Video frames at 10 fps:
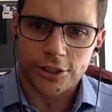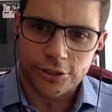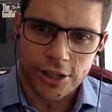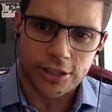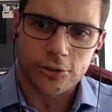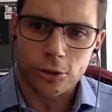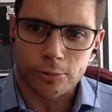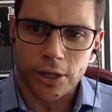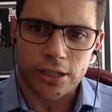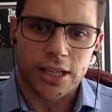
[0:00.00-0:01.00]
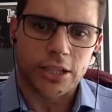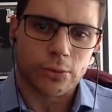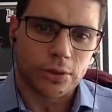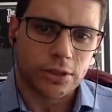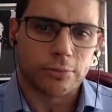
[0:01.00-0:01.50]
tried to incorporate it as
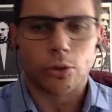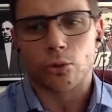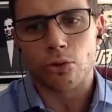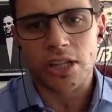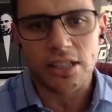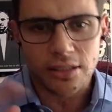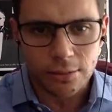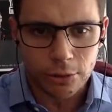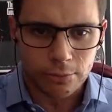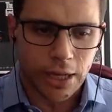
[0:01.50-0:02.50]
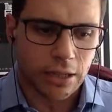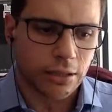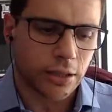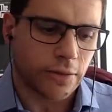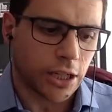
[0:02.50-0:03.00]
well in a more reasonable manner,
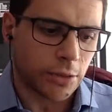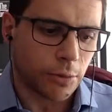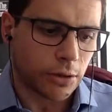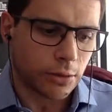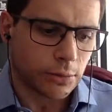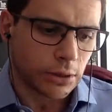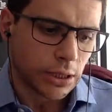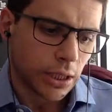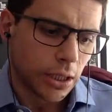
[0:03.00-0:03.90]
if that is possible.